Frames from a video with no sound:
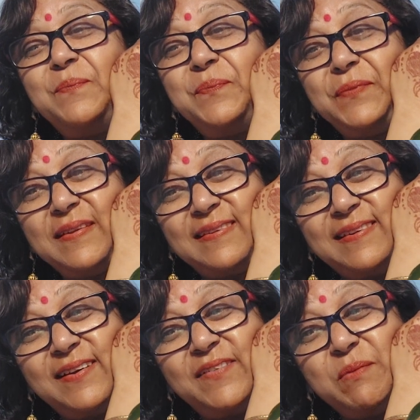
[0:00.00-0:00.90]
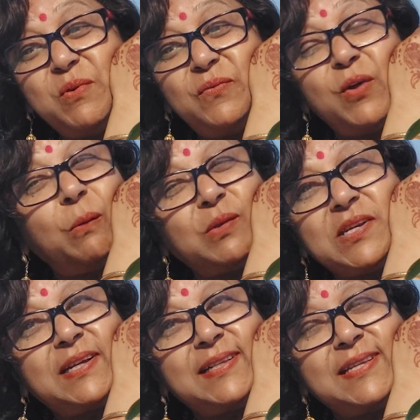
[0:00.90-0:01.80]
this year remove the
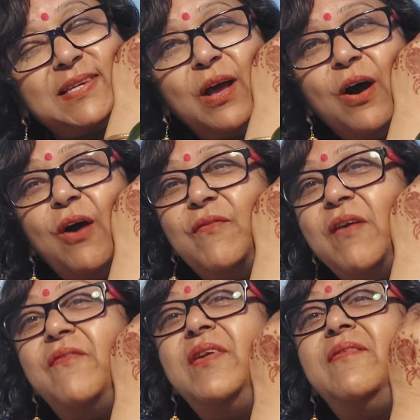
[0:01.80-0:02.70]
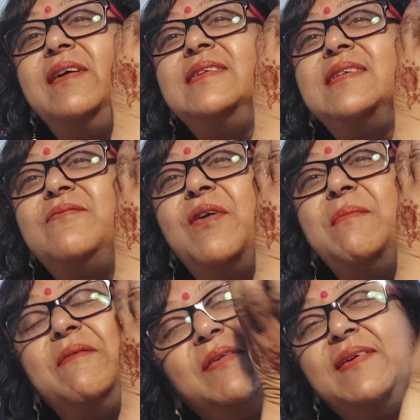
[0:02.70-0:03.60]
obstacles of
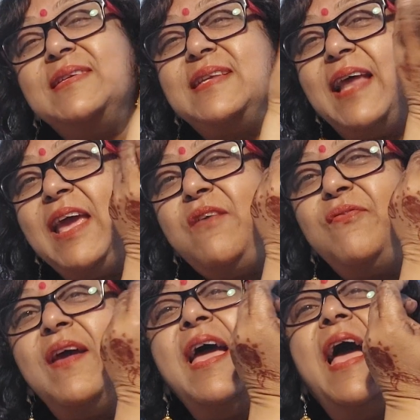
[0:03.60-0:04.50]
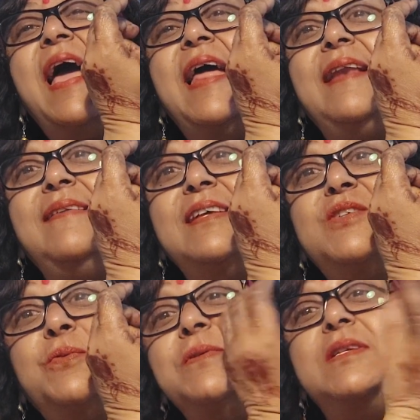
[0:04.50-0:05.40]
from everyone's life, and the
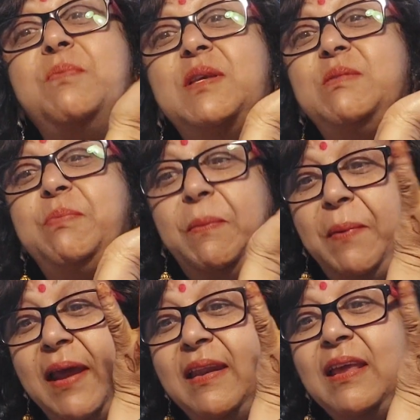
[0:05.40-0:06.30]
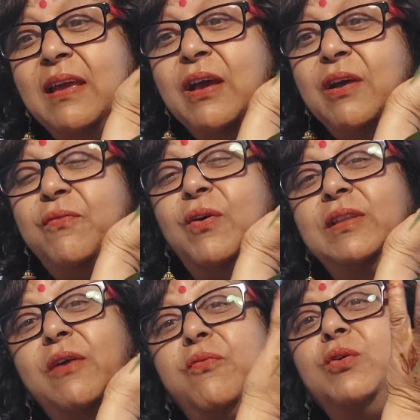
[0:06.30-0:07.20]
students must be preparing for
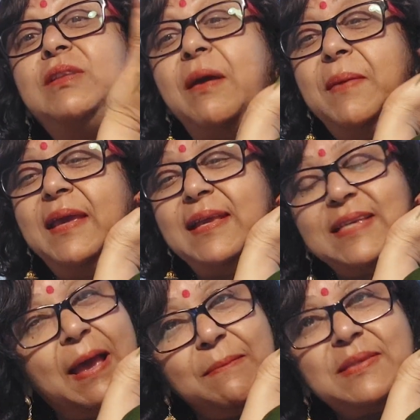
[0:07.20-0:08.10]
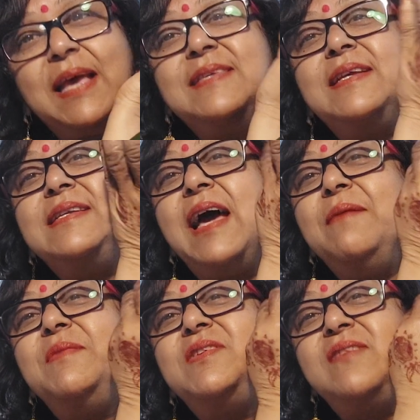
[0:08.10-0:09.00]
their forthcoming exams as the
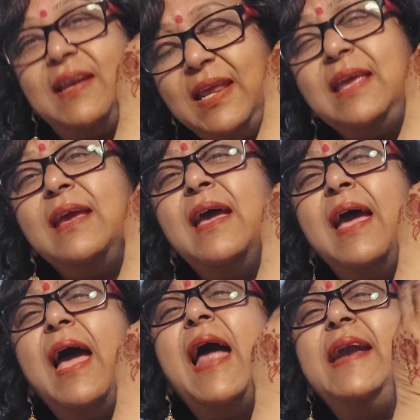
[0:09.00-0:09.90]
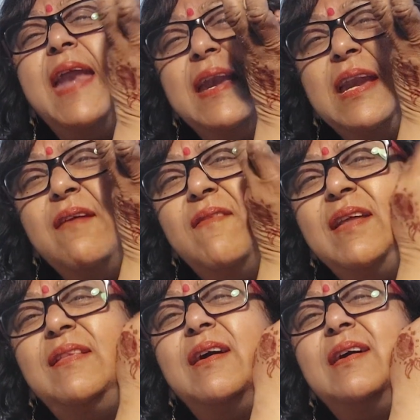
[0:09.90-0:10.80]
time is running. And tentatively
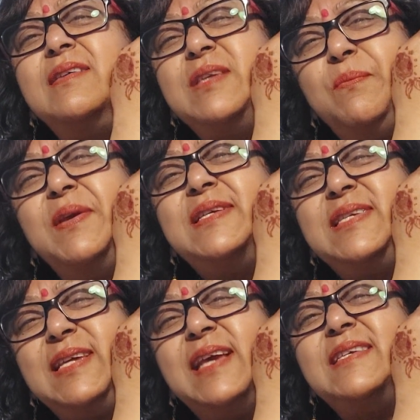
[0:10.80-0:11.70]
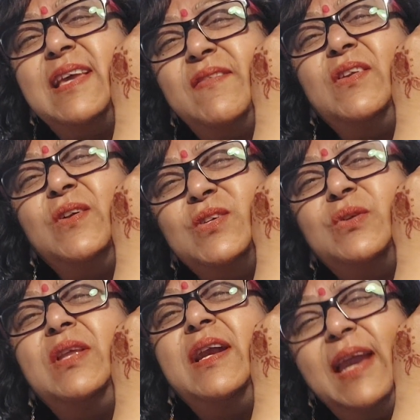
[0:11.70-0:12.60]
the CBSE has given also
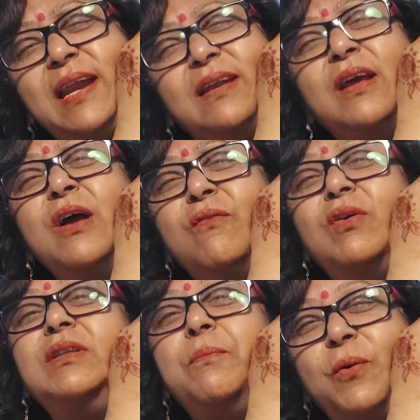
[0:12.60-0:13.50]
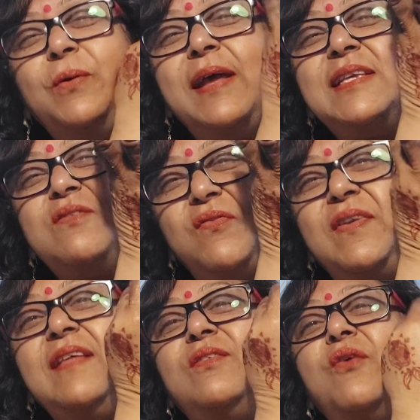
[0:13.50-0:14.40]
the date for the board as
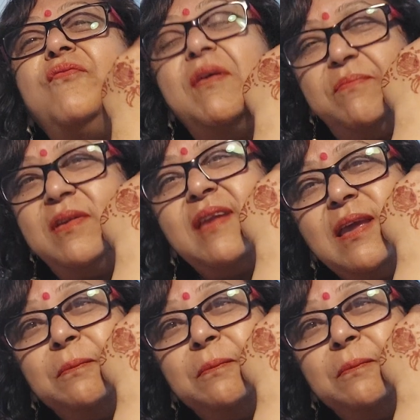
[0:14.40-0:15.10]
15th of February,